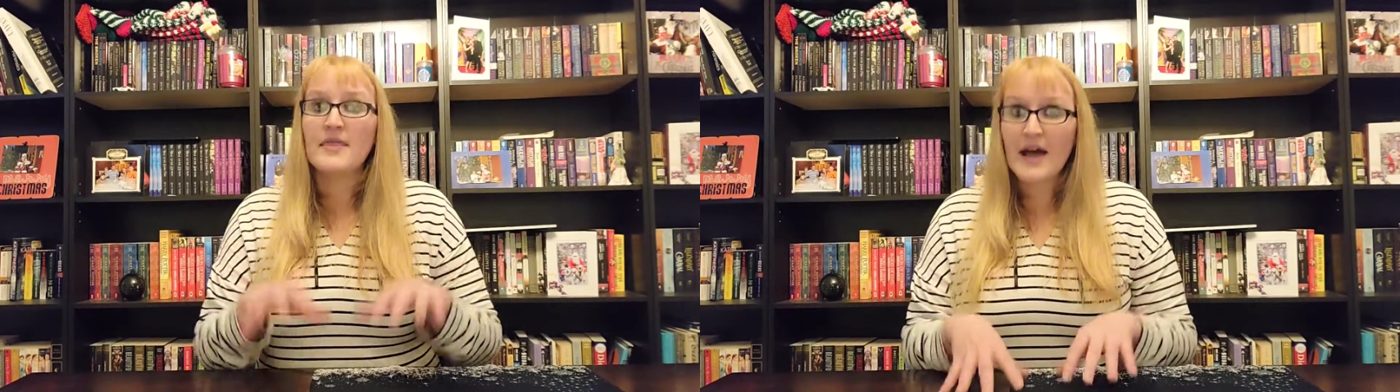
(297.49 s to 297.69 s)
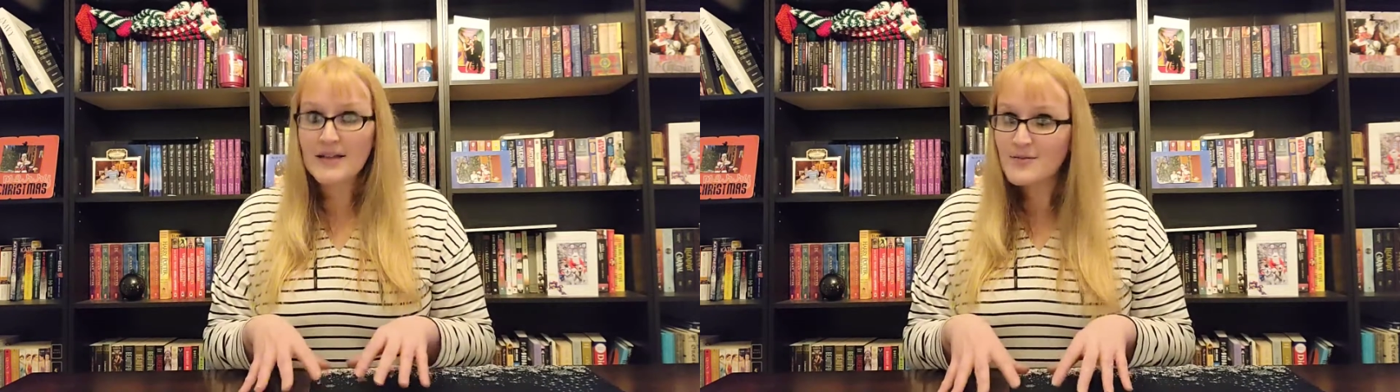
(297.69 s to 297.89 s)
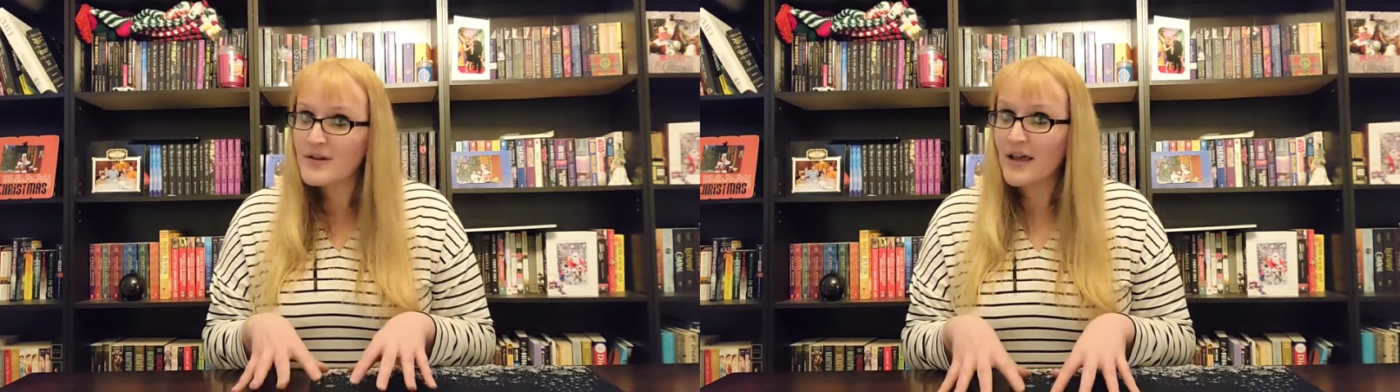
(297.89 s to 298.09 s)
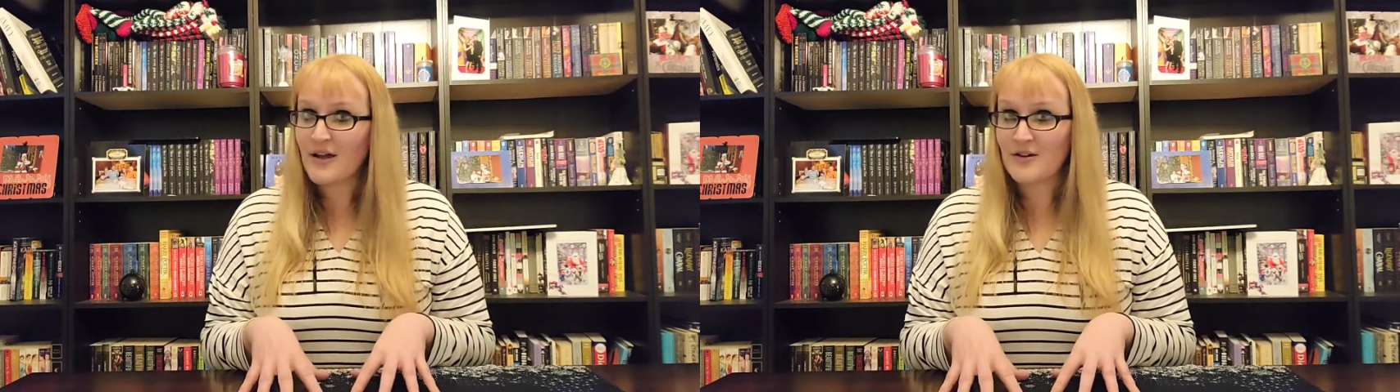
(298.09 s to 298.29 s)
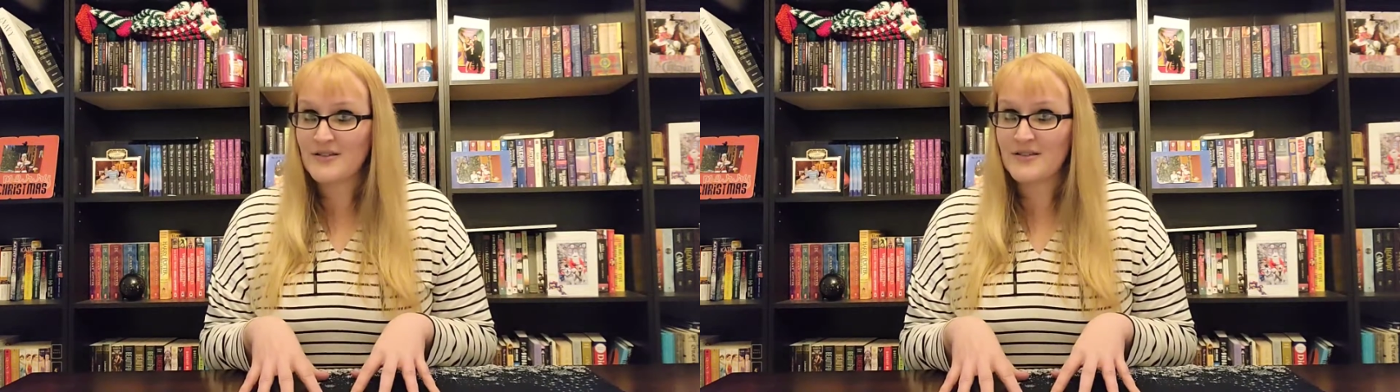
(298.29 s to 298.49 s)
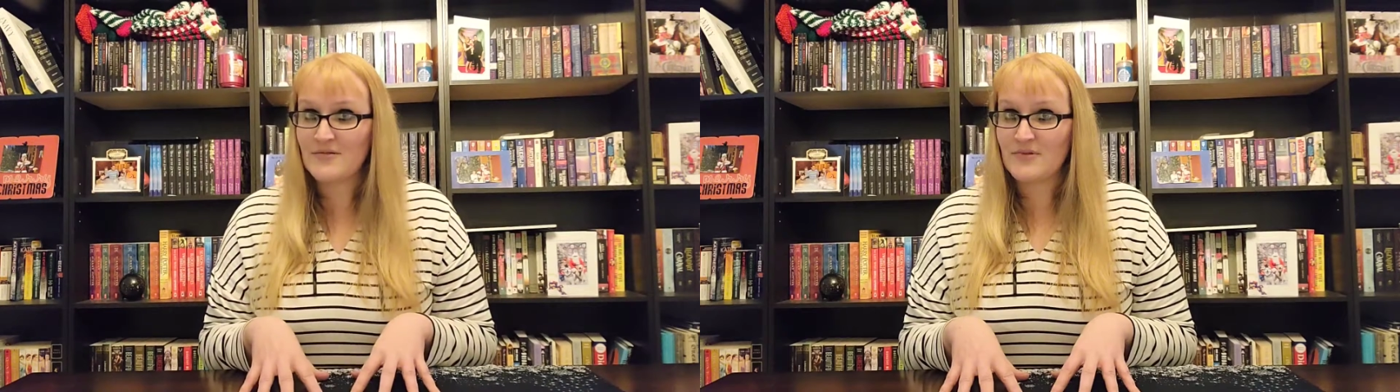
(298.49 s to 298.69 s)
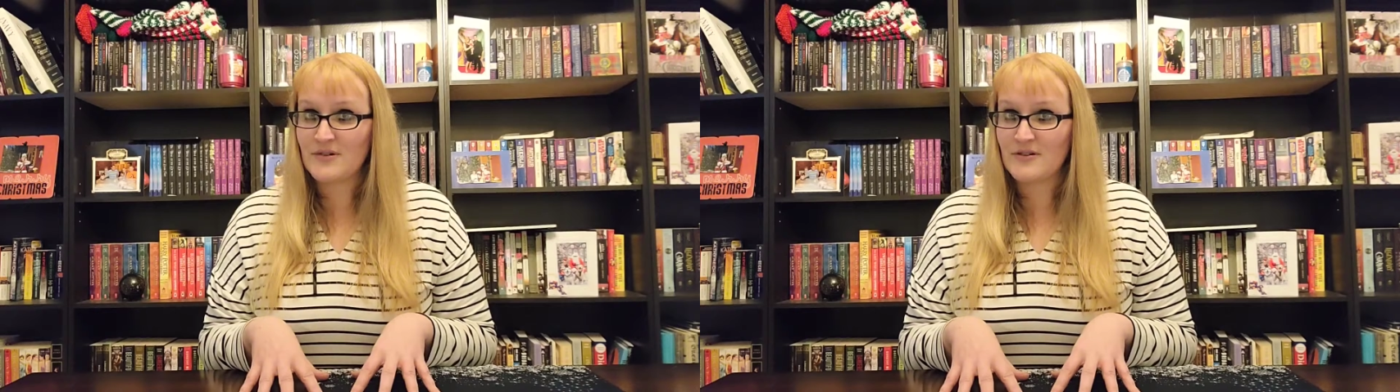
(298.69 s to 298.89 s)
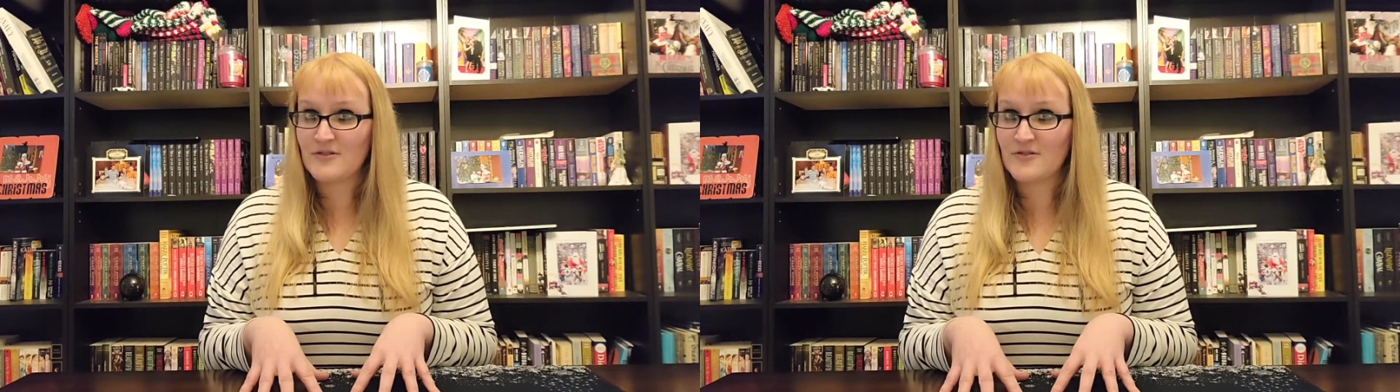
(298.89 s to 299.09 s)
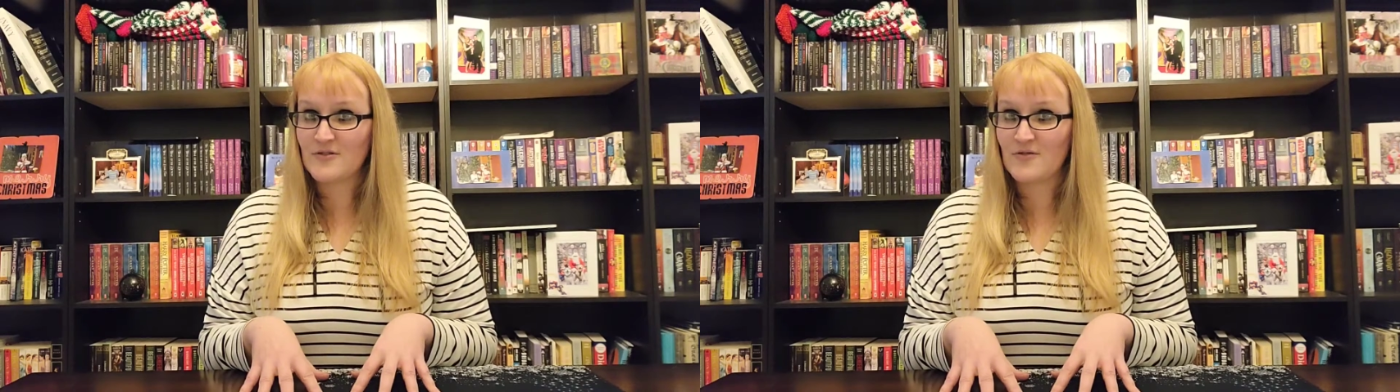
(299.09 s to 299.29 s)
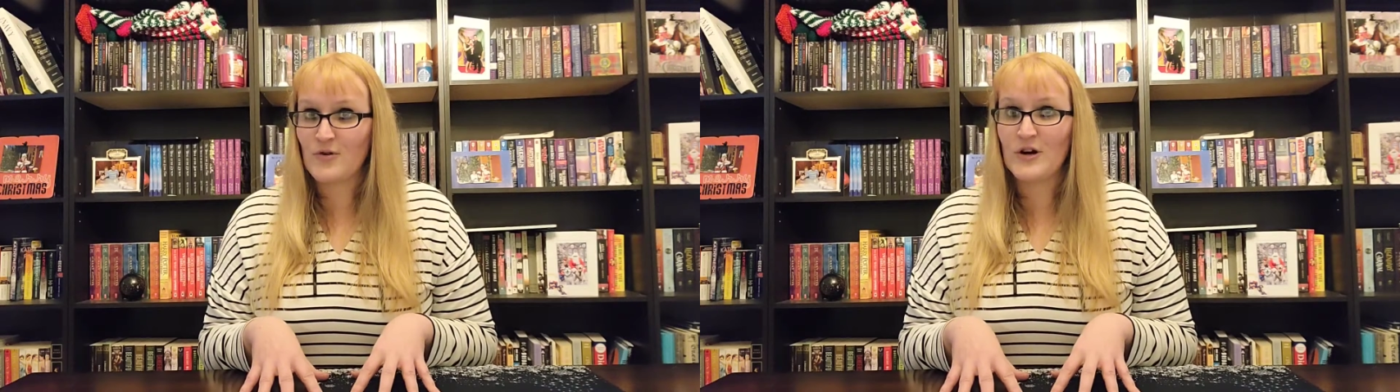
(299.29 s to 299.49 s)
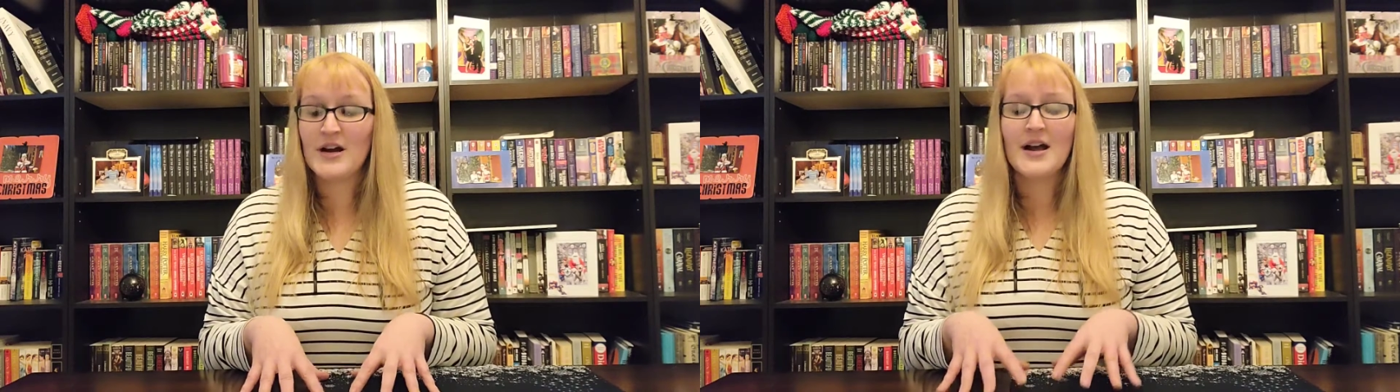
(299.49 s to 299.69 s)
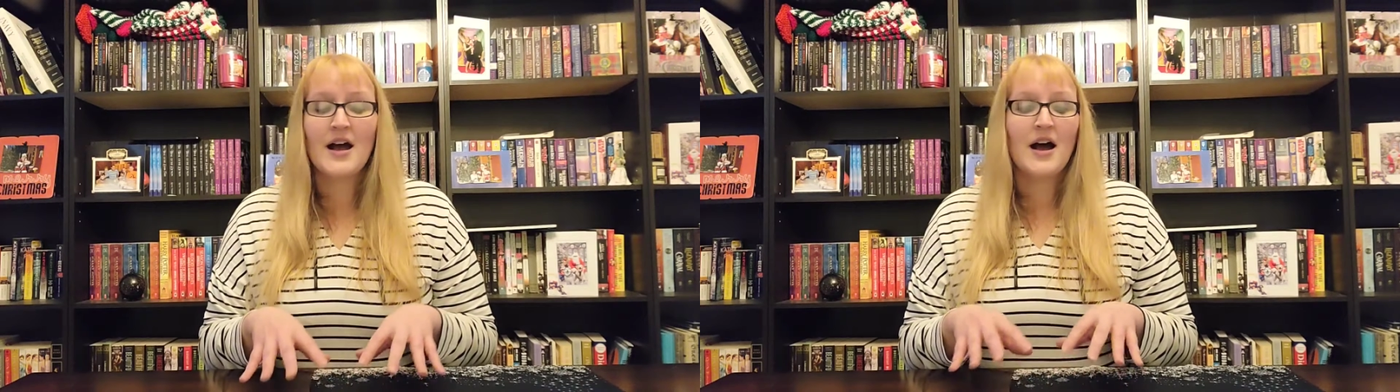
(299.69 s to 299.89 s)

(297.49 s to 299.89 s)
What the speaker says: That's what ARC readers are for.